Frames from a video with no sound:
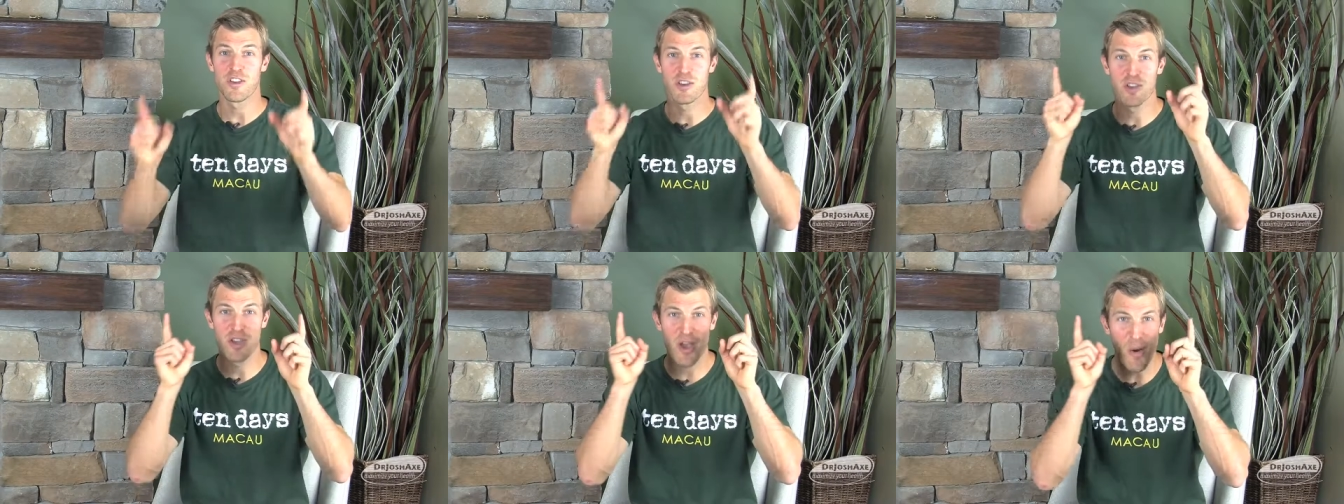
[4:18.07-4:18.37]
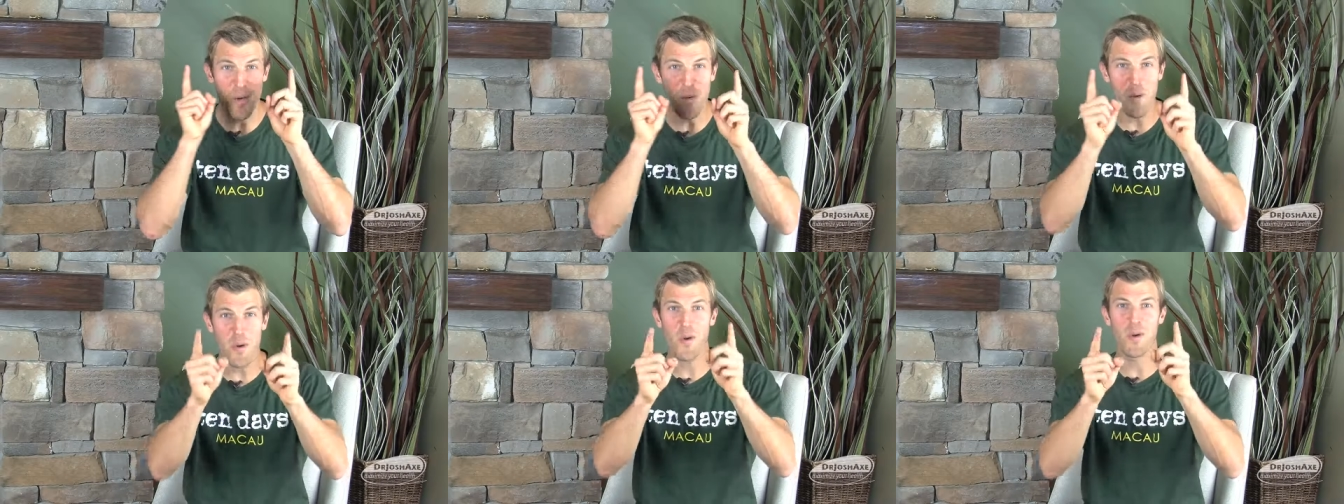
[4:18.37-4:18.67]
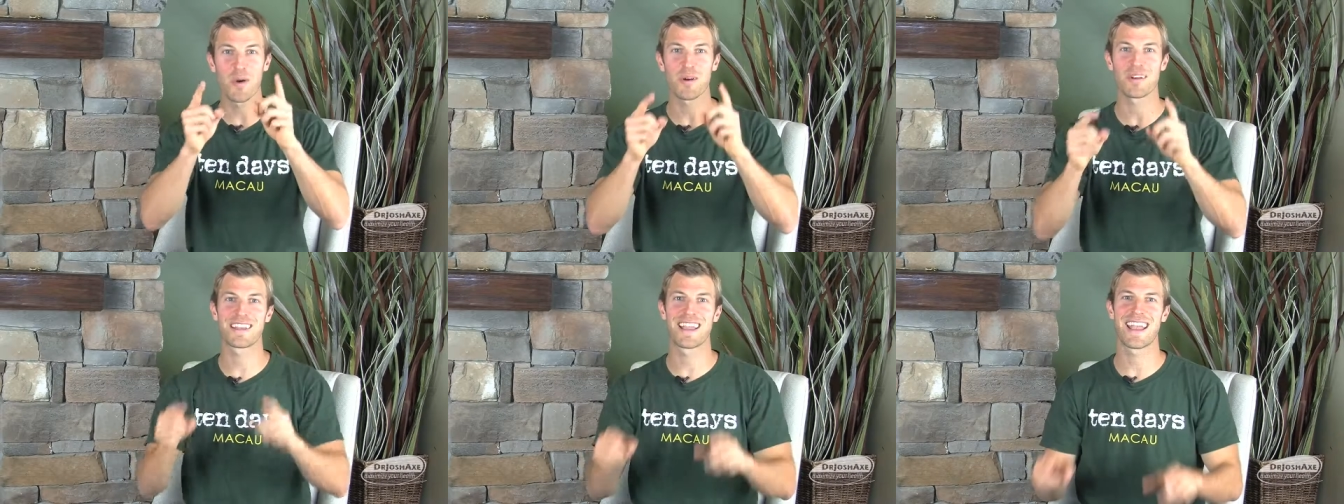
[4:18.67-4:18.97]
Go
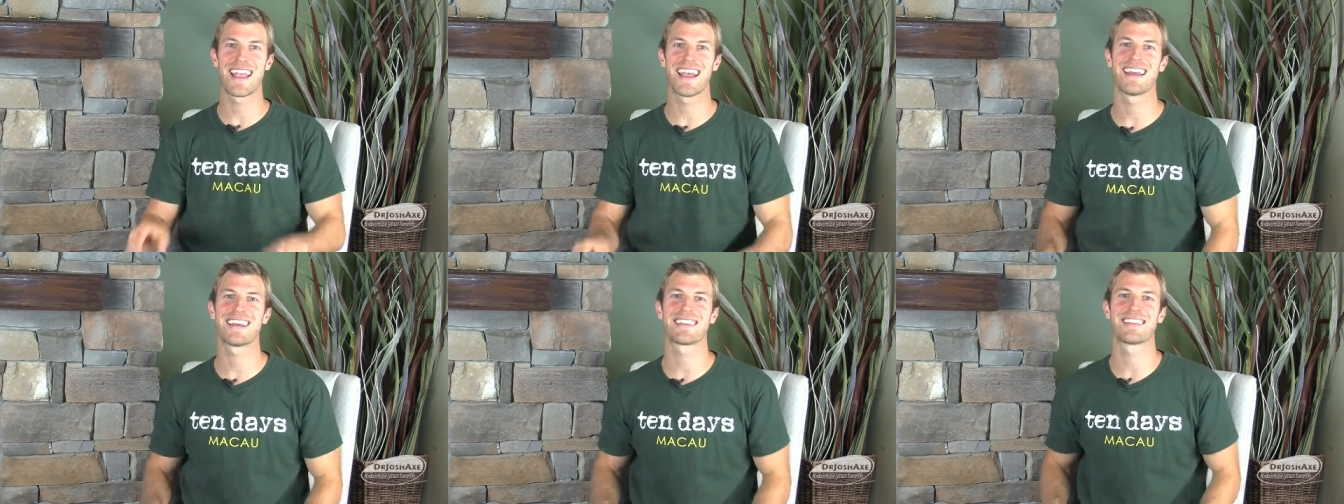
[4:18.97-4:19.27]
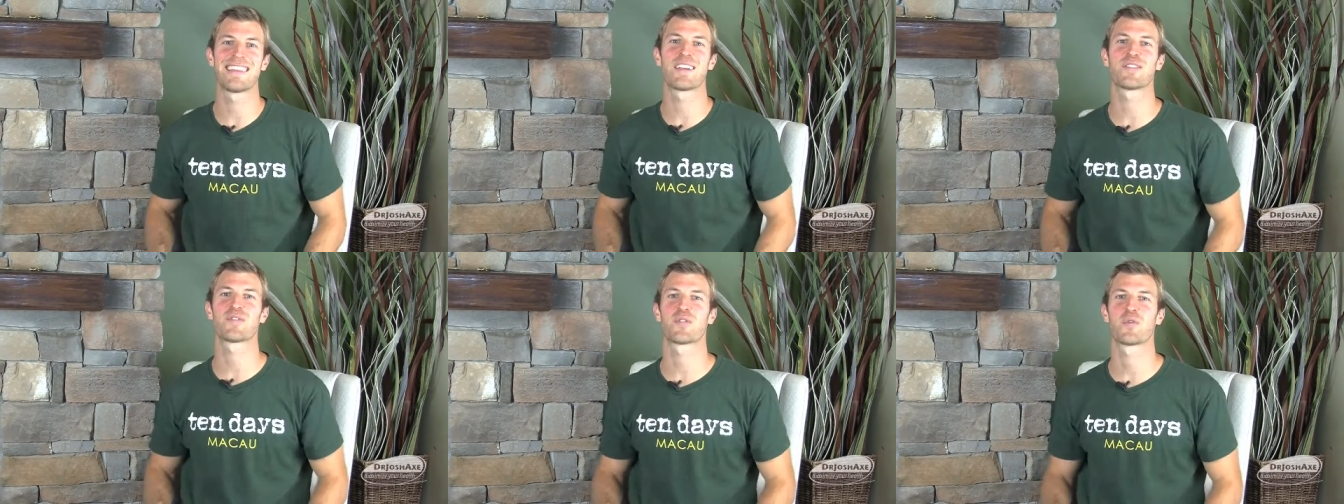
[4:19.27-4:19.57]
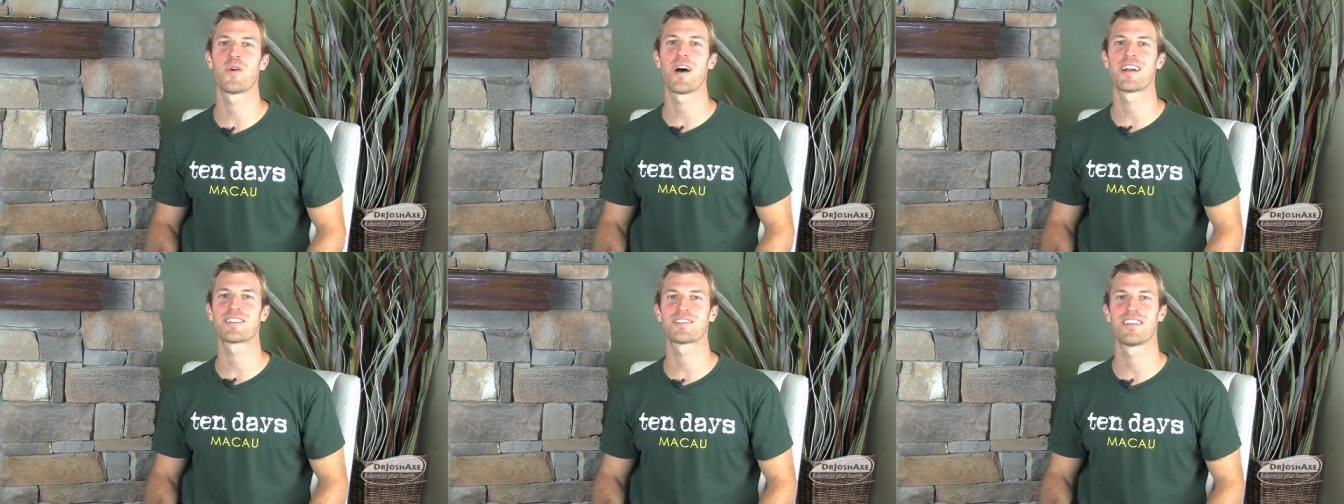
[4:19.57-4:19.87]
organic. Thanks for
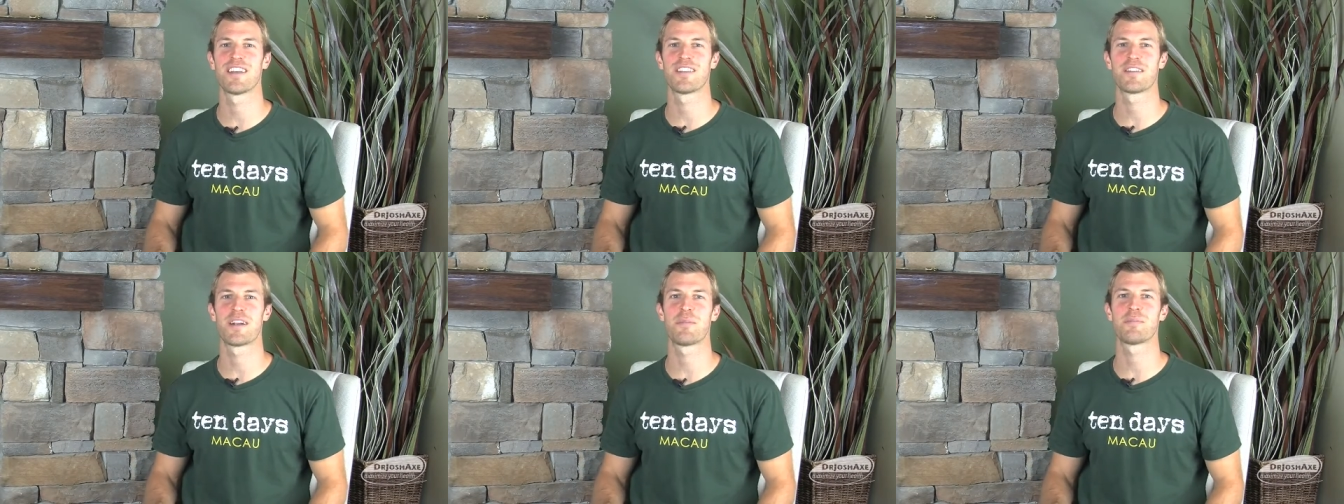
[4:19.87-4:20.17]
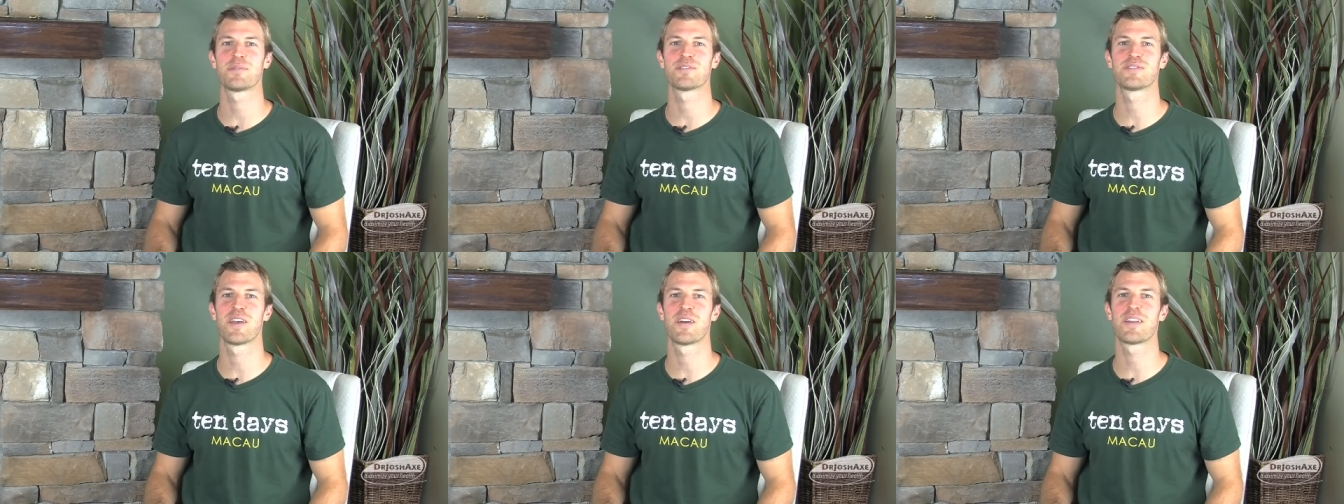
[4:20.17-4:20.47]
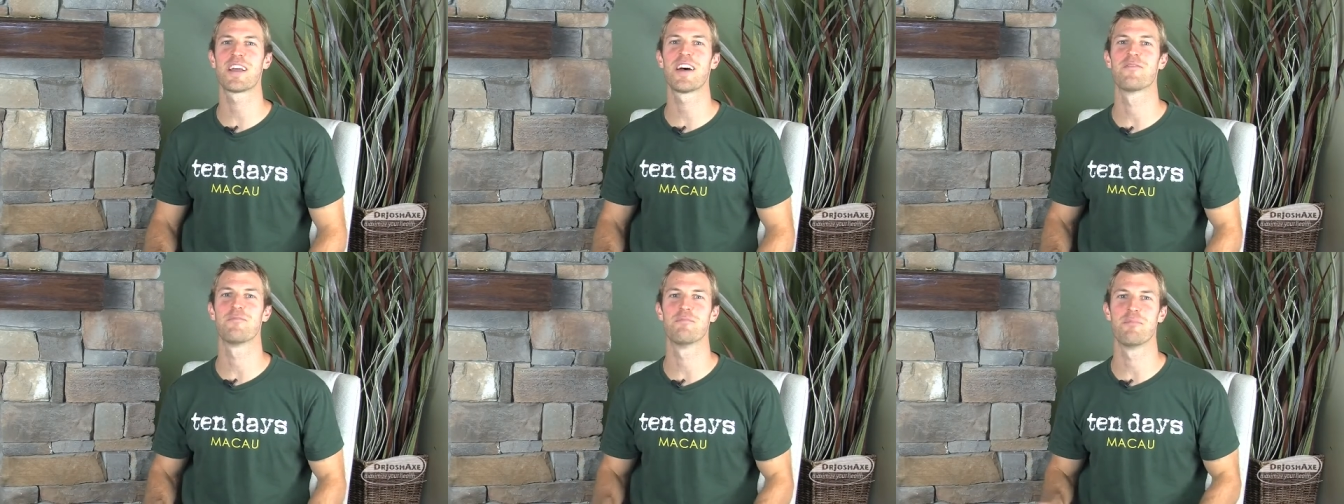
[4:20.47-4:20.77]
watching another episode
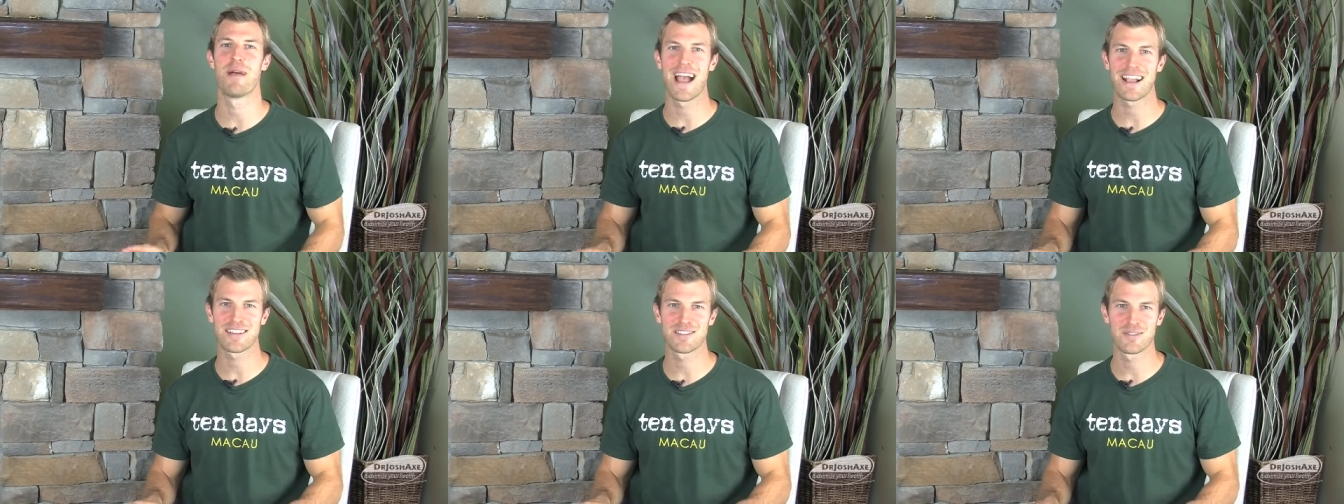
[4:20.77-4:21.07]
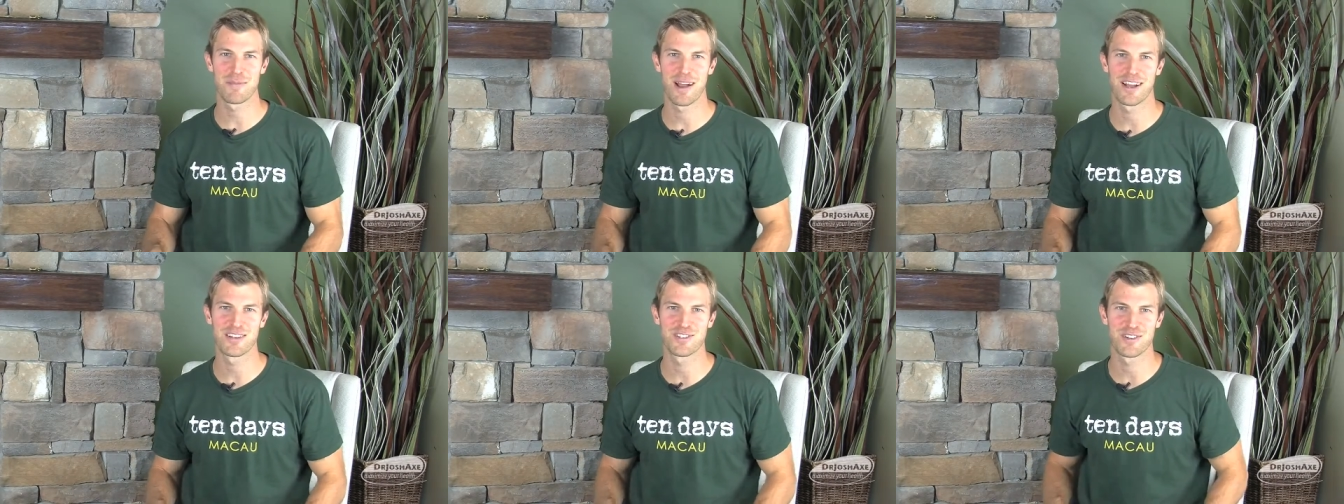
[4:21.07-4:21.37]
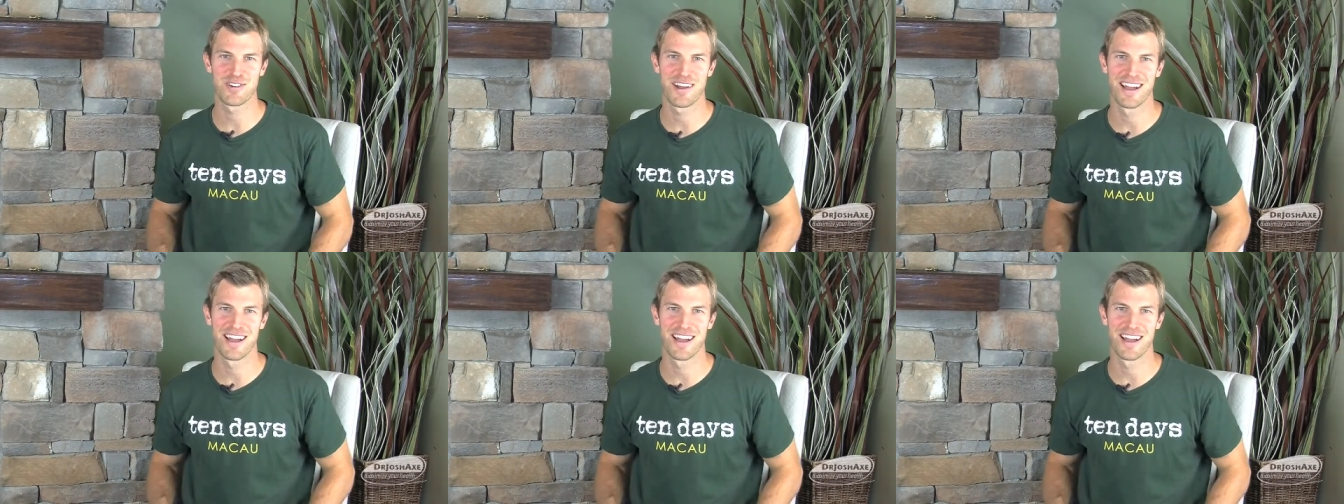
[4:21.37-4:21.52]
of Maximize Your